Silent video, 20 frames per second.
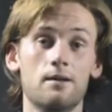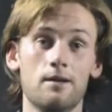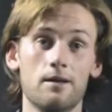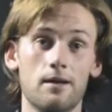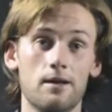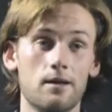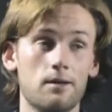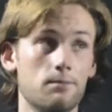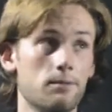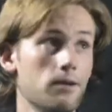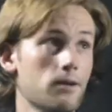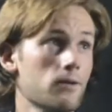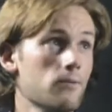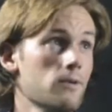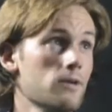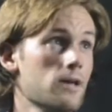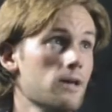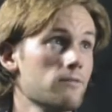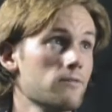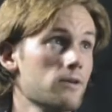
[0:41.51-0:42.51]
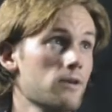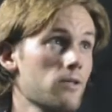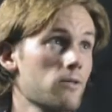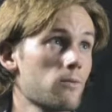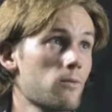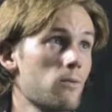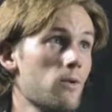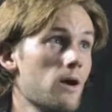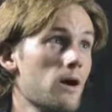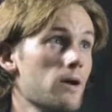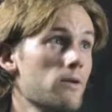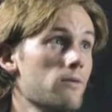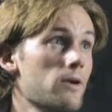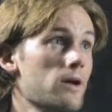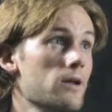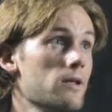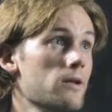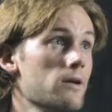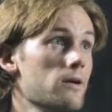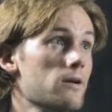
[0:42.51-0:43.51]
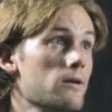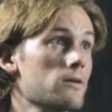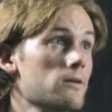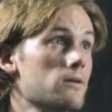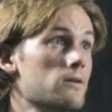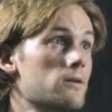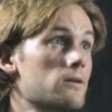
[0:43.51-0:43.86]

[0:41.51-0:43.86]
And up here we have another y right here.